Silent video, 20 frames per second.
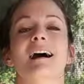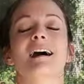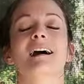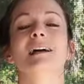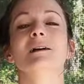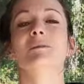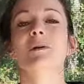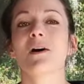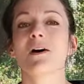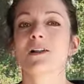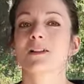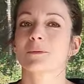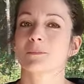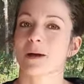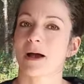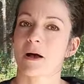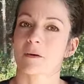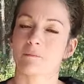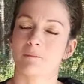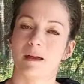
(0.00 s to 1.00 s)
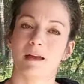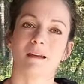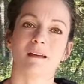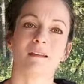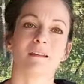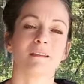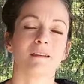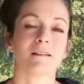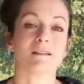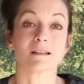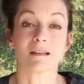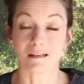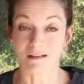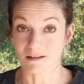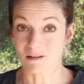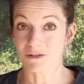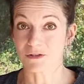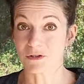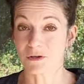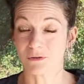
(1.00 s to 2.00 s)
I'm all about making things
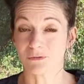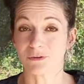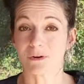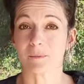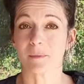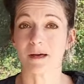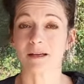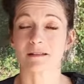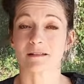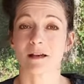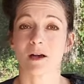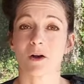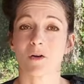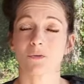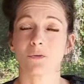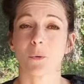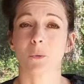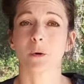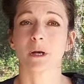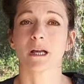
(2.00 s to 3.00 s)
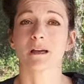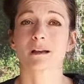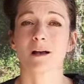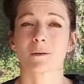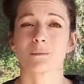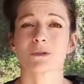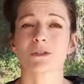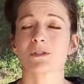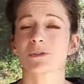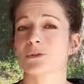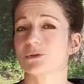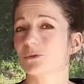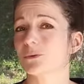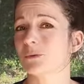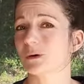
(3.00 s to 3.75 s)
easier for myself when it comes to,